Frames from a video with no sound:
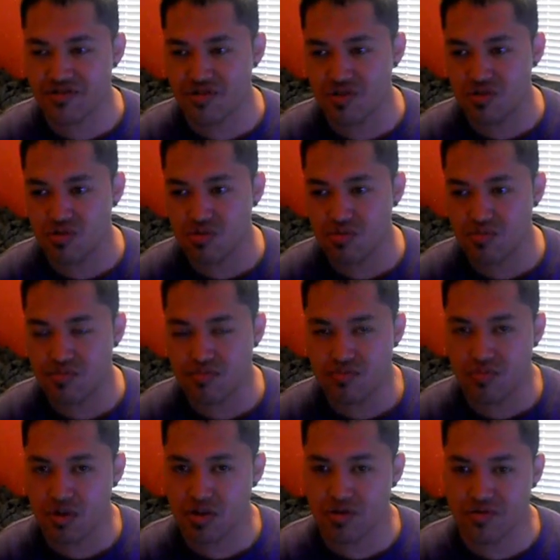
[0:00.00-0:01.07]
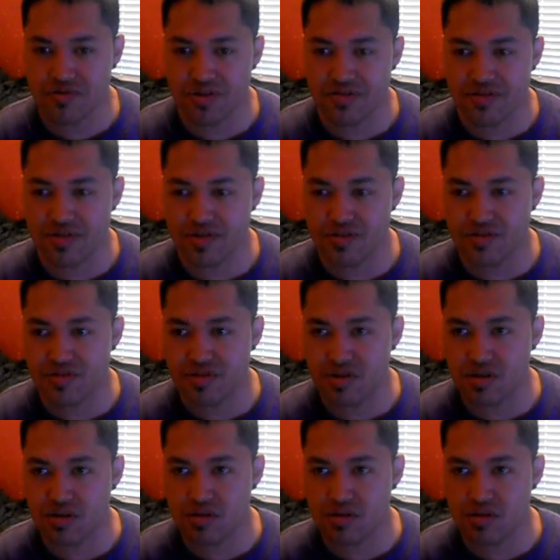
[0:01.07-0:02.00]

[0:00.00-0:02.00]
So Mario does his